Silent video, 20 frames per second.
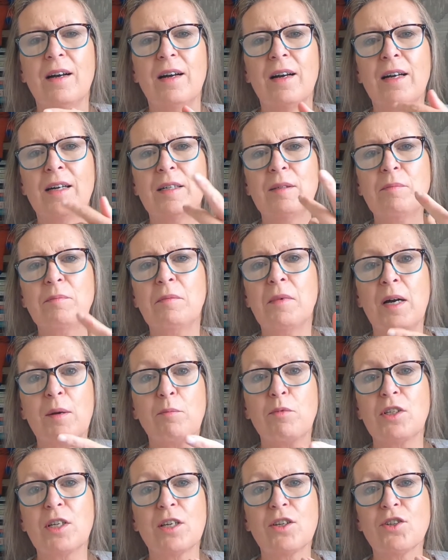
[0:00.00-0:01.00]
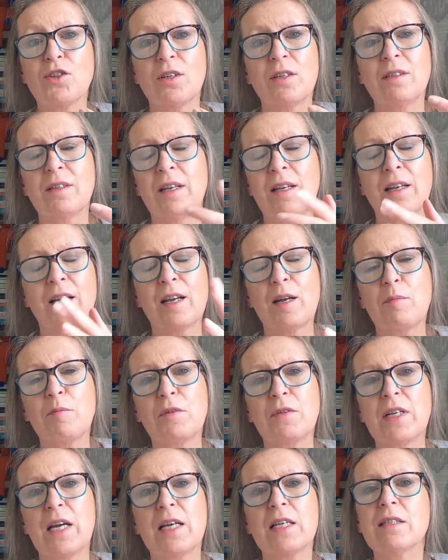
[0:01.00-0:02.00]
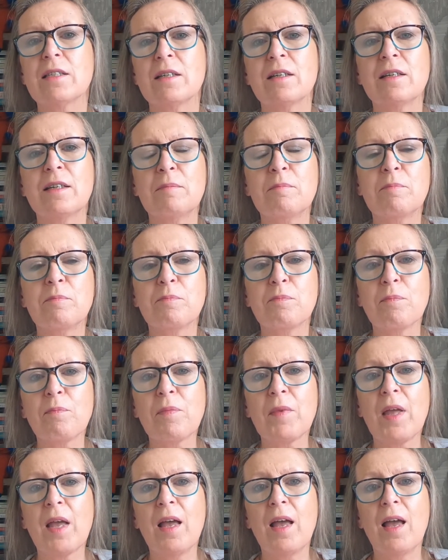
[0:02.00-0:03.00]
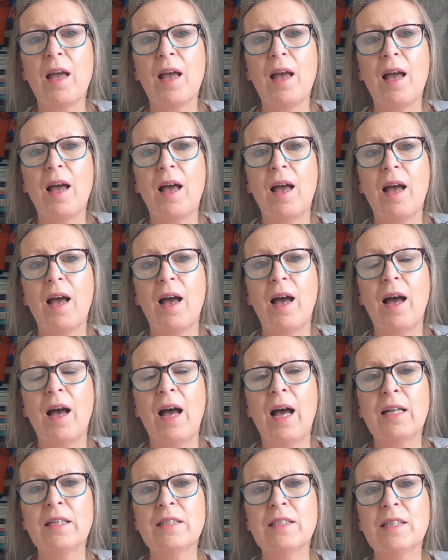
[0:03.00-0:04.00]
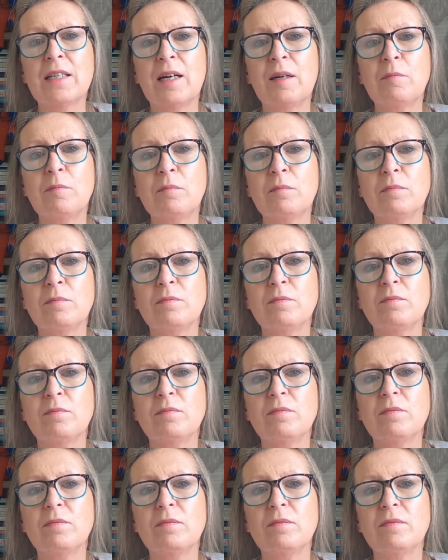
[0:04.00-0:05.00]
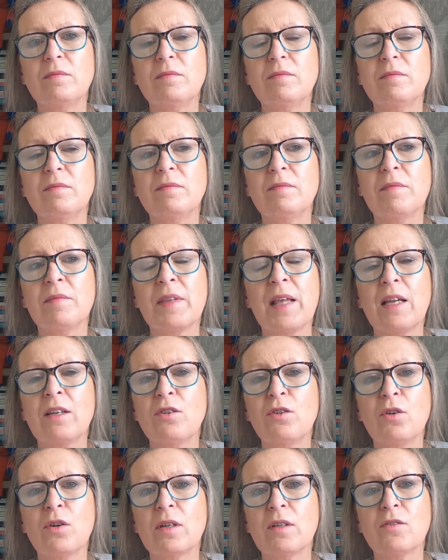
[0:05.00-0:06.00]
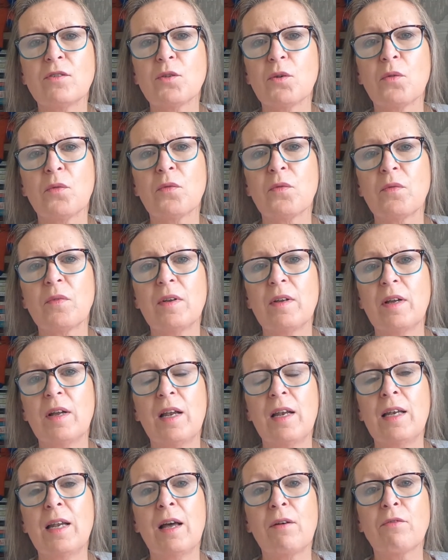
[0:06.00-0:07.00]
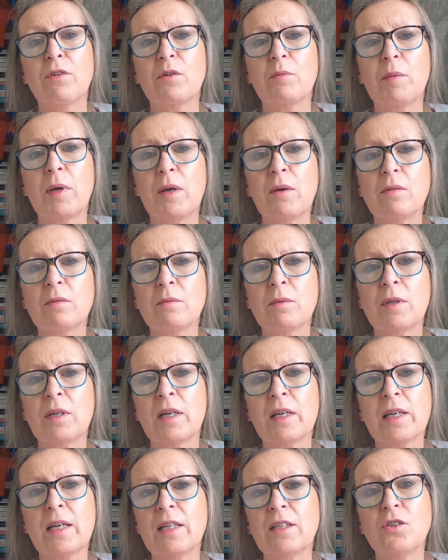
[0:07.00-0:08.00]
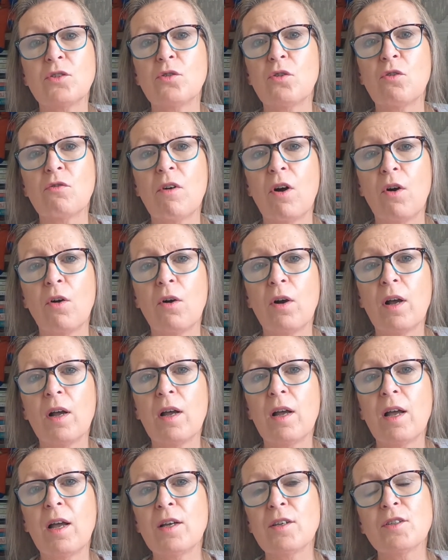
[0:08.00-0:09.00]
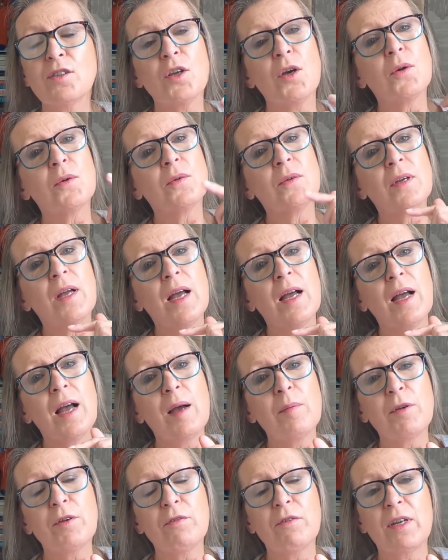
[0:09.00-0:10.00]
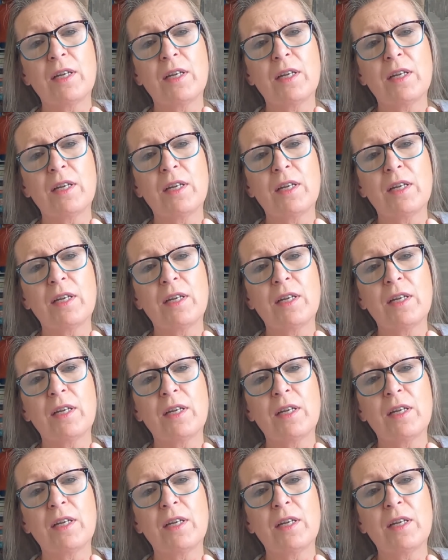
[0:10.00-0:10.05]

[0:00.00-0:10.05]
my prediction in a couple of days' time, and then you can sort of laugh at me when I get it all wrong. So happy